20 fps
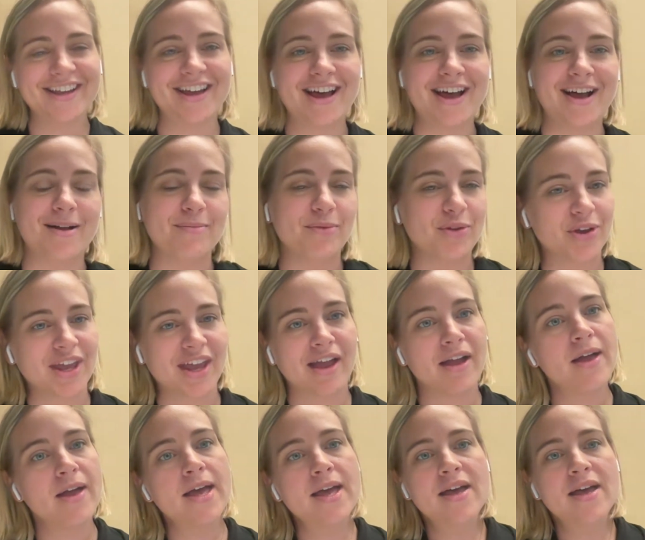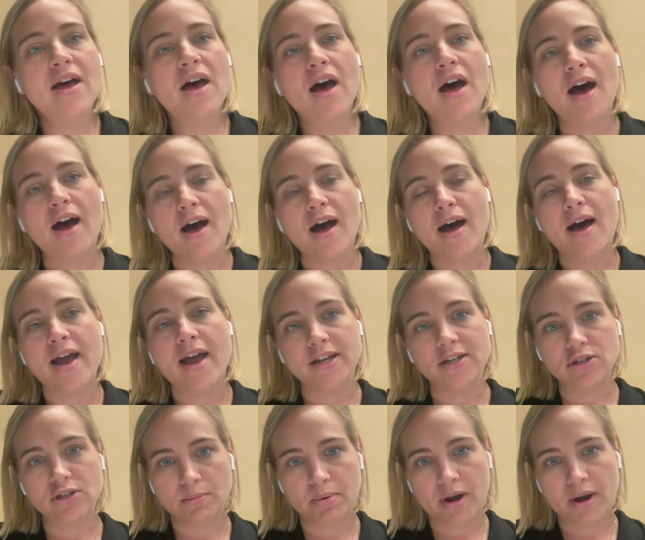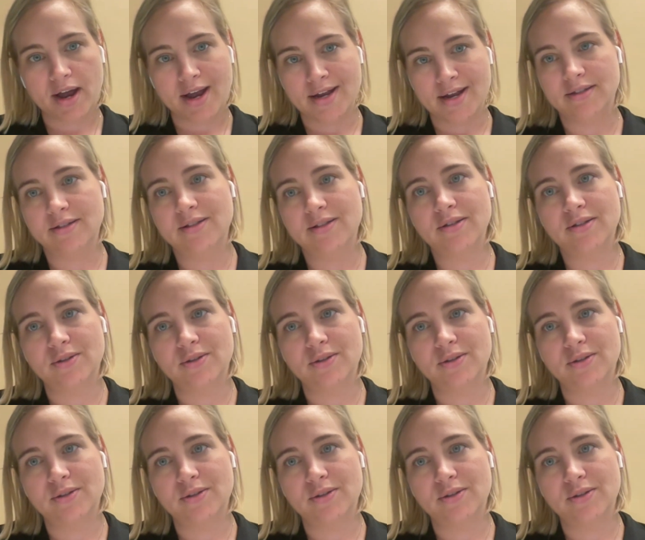looking enterprise.